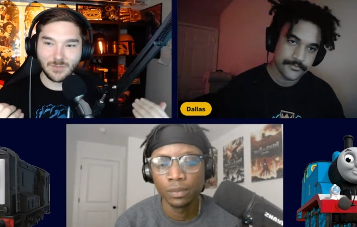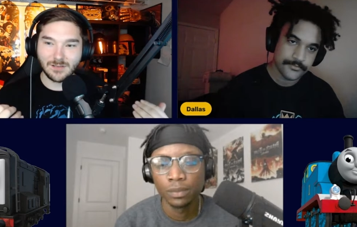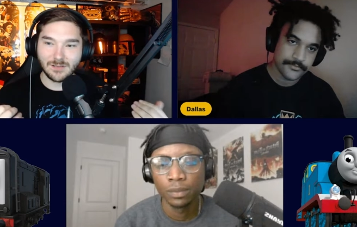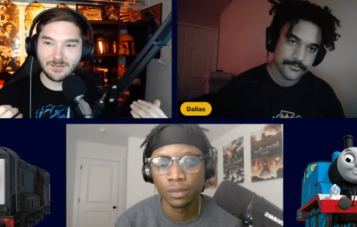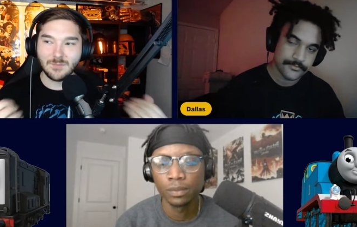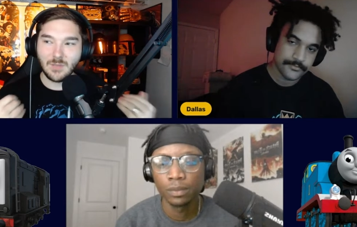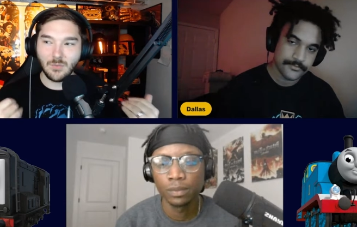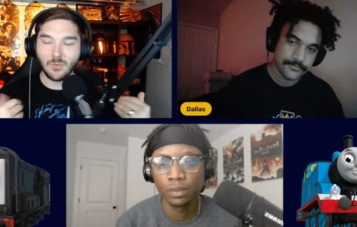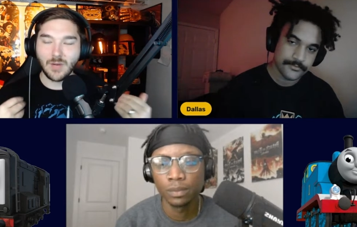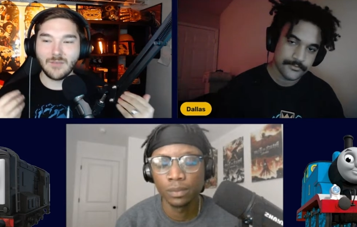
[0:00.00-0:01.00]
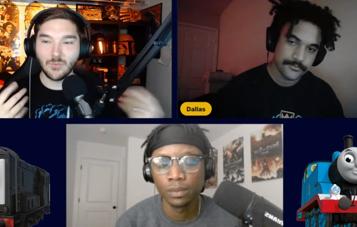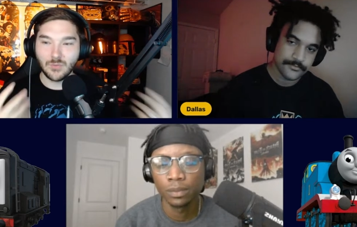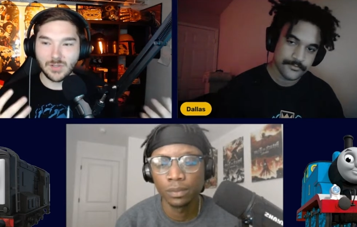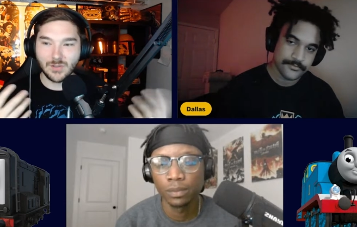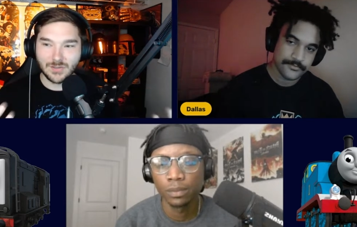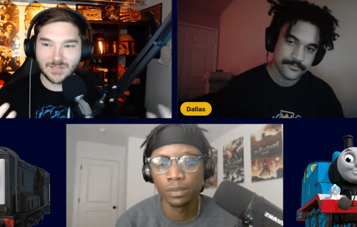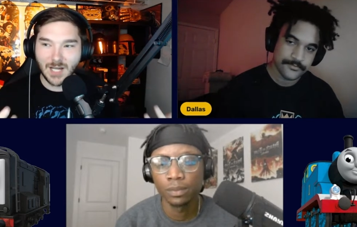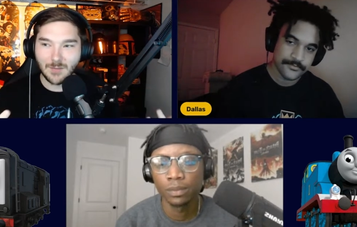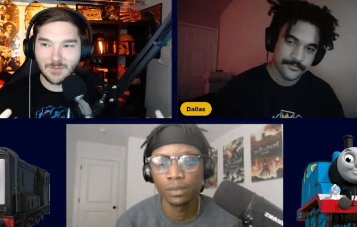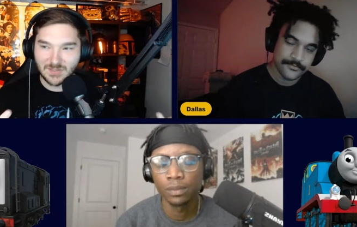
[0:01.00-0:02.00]
Speaker 1: where people will have a really good
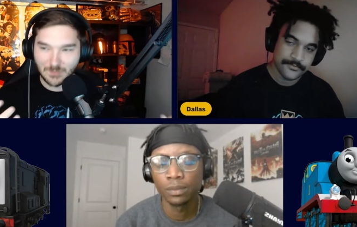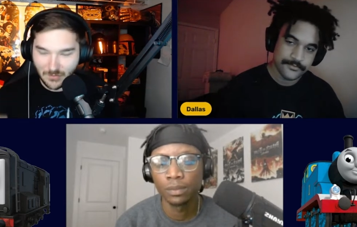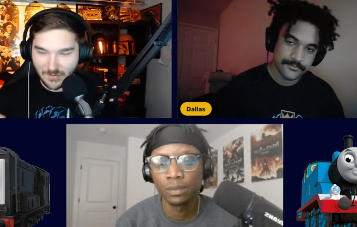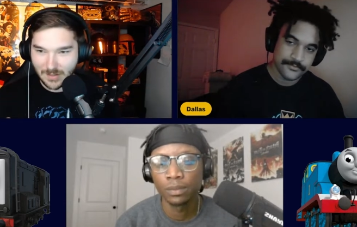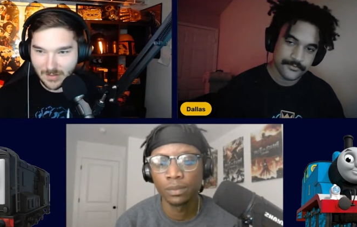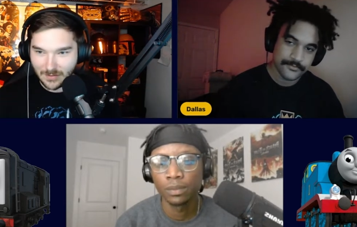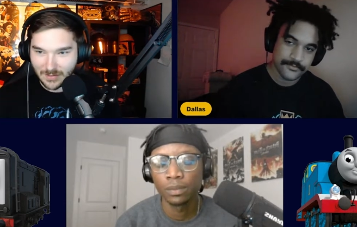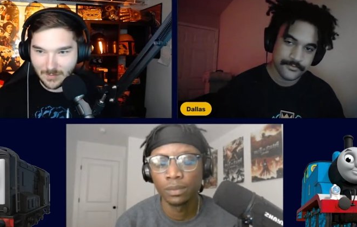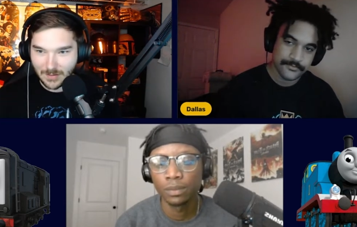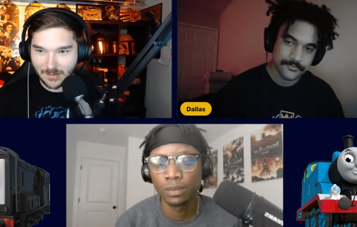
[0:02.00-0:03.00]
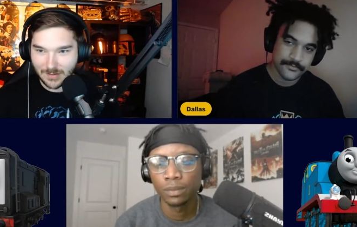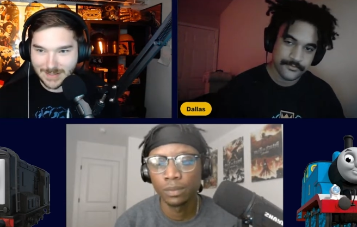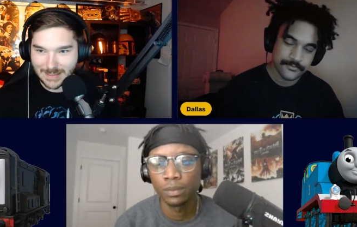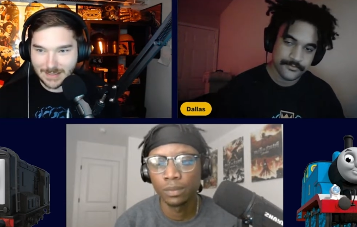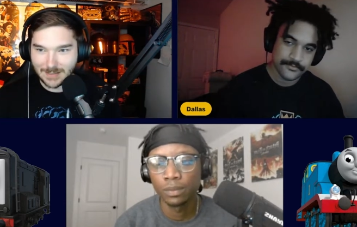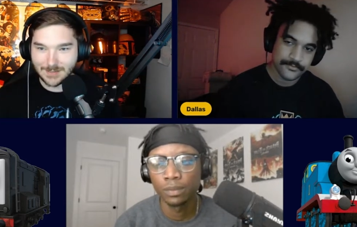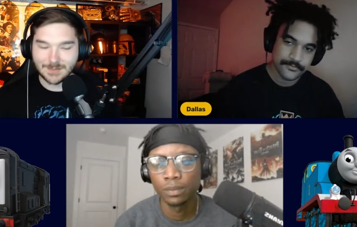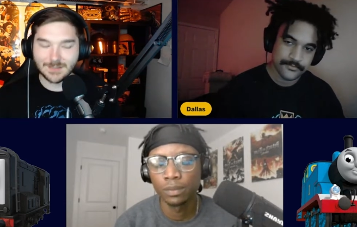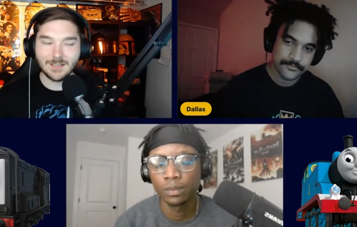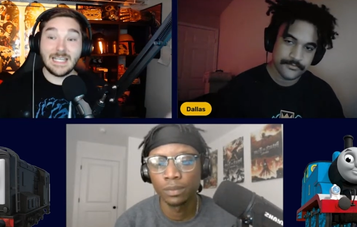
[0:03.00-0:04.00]
time in this movie theater experience
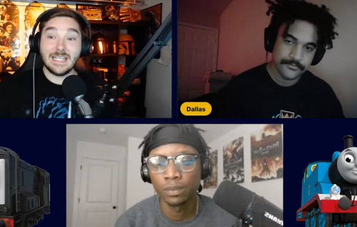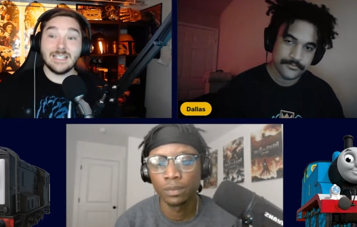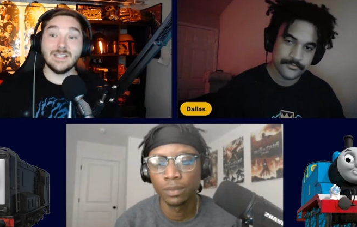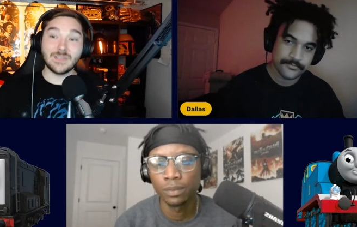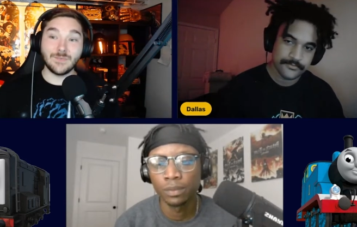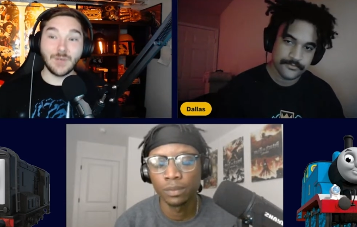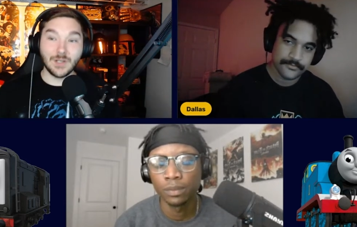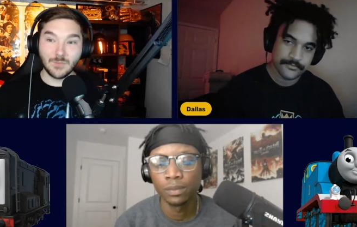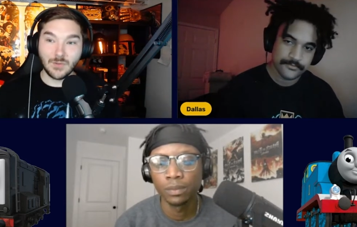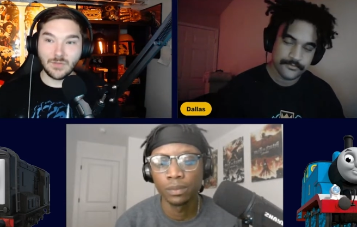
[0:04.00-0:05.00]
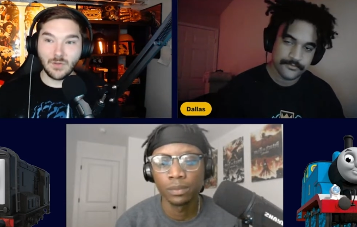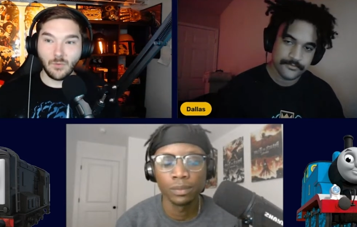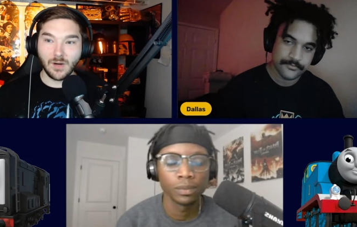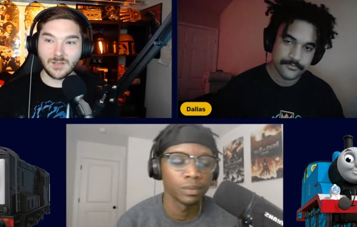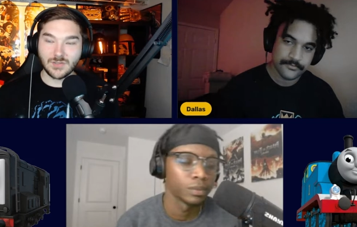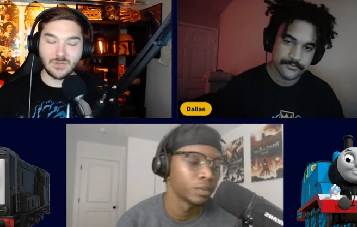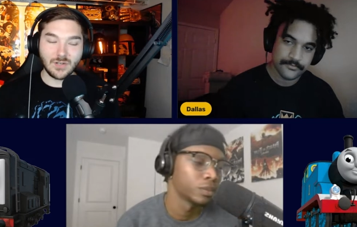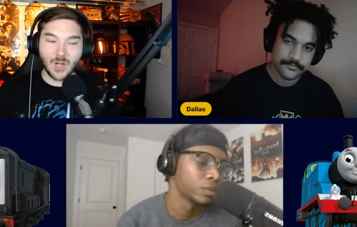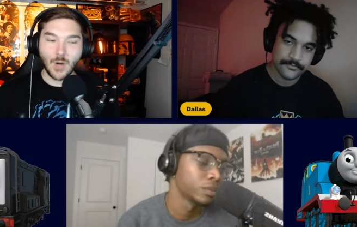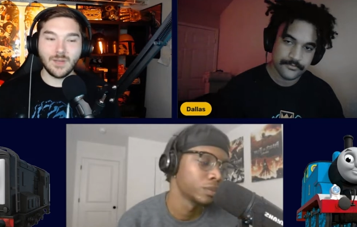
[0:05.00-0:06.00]
is it is a fun movie to watch. You
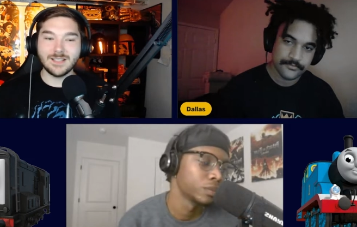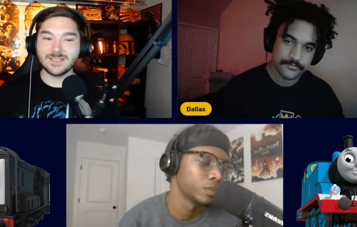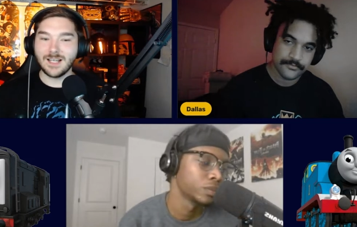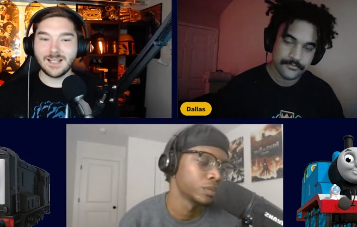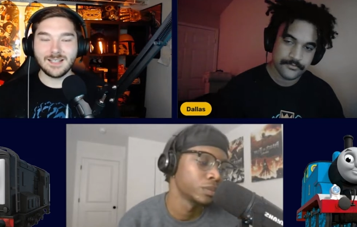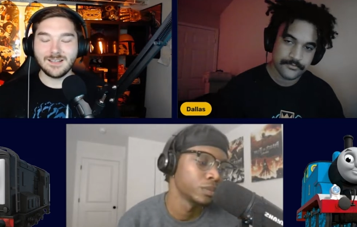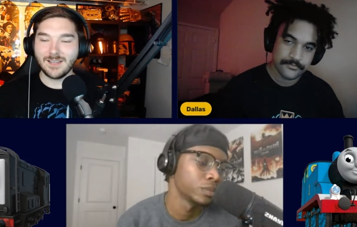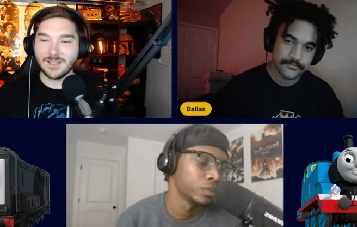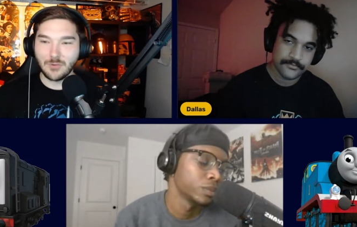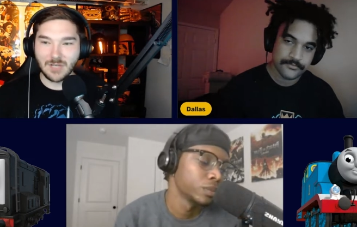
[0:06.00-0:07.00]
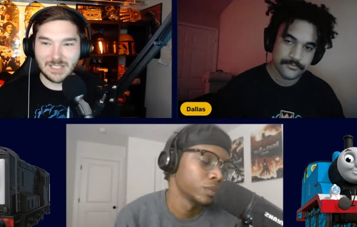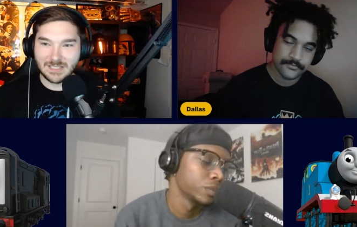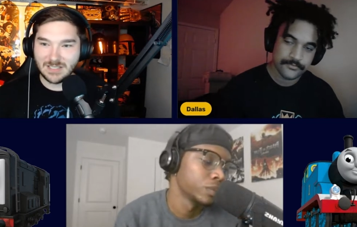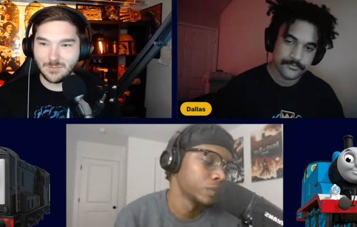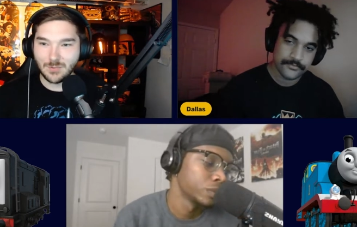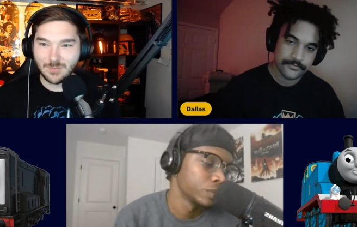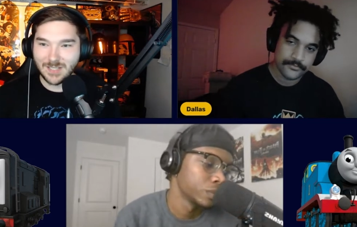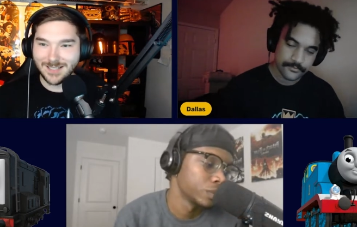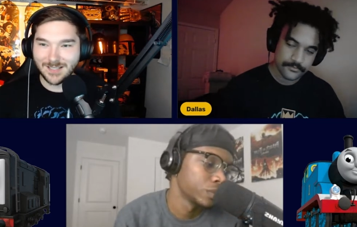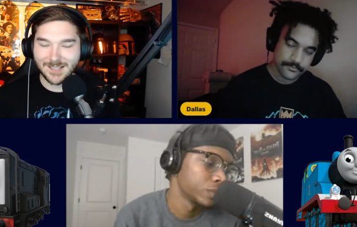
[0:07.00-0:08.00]
can go in, it's not any like crazy deeper
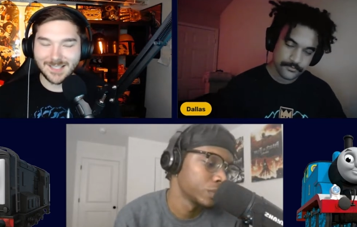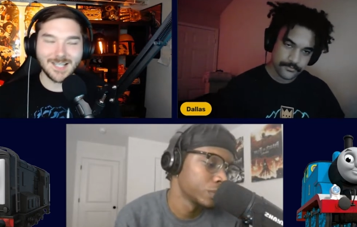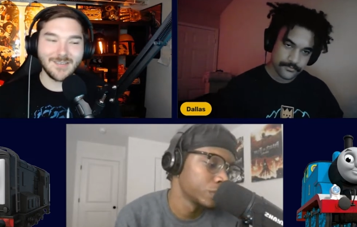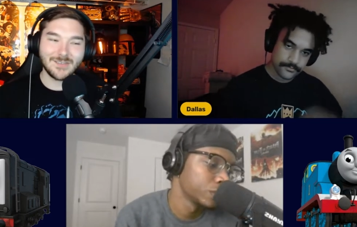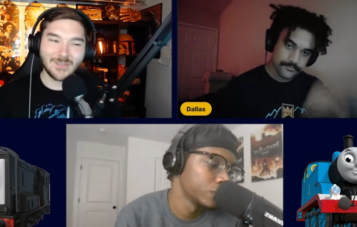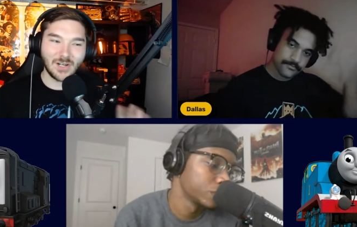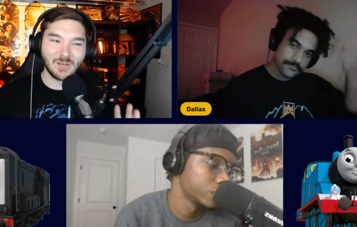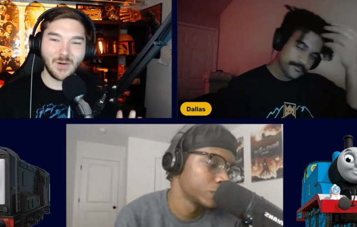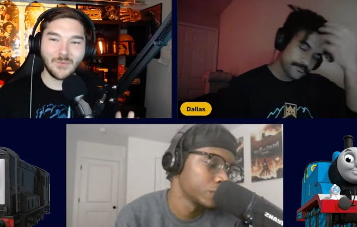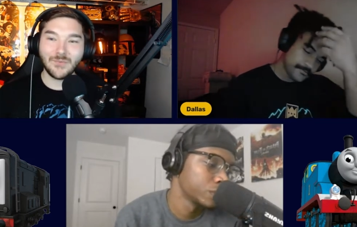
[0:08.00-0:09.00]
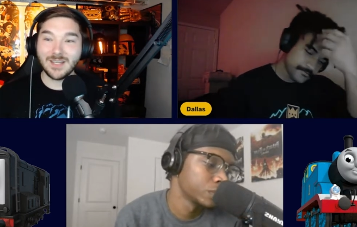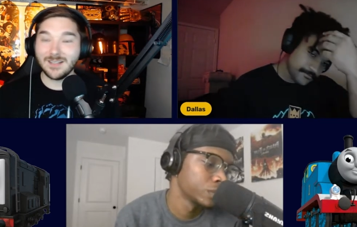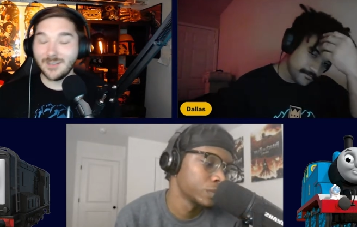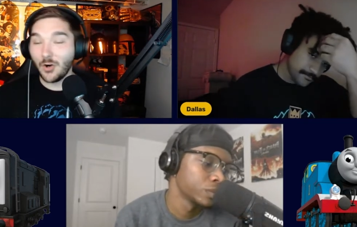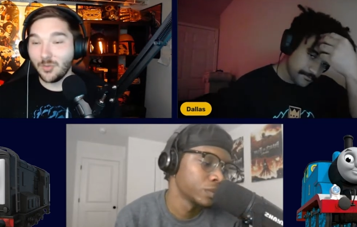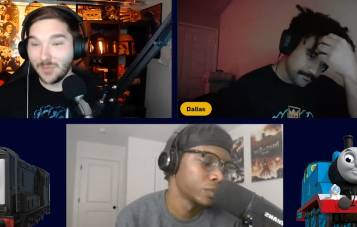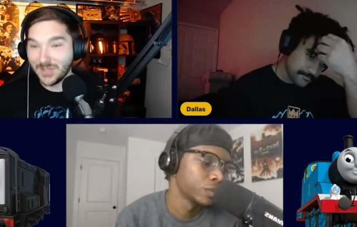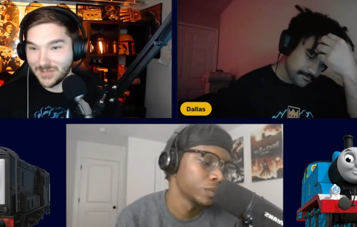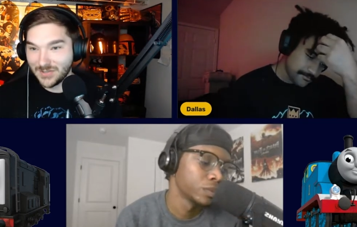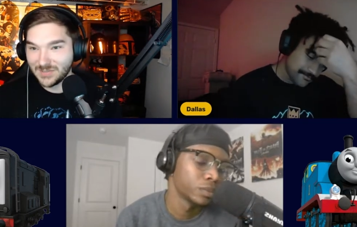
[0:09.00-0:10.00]
meaning. Like, yeah, they talk about fate a whole
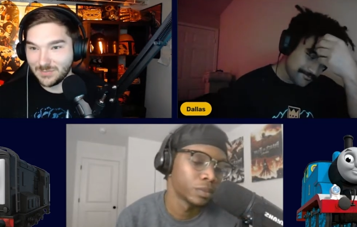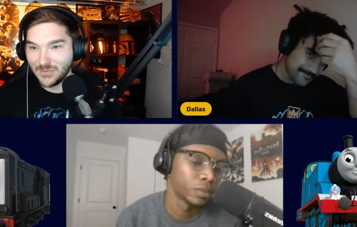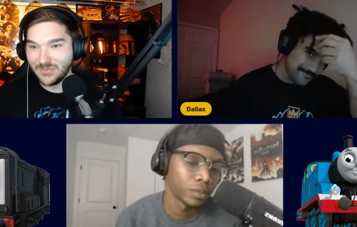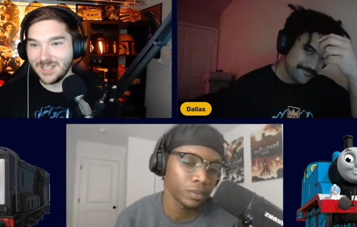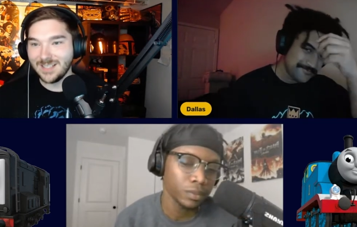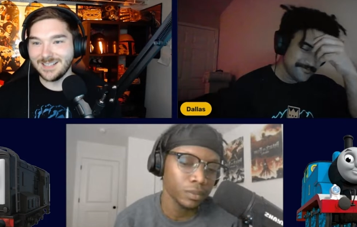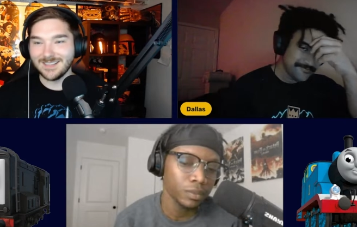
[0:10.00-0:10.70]
bunch in this movie.